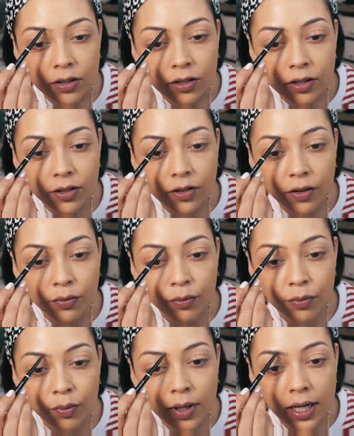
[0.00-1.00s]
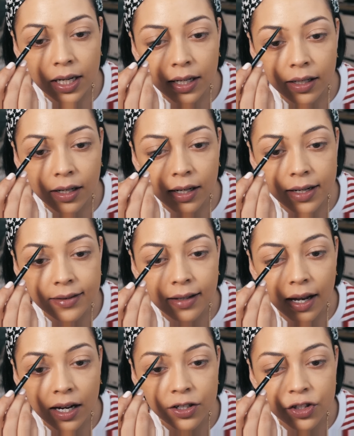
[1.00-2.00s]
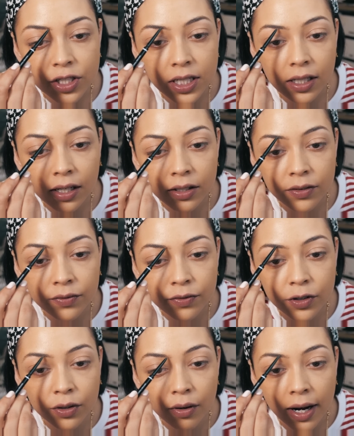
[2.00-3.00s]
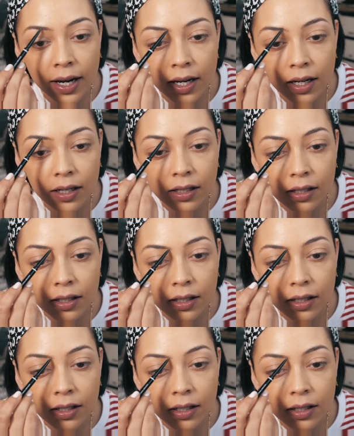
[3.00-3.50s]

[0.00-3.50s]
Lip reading: just a really nice ashy kind of grey.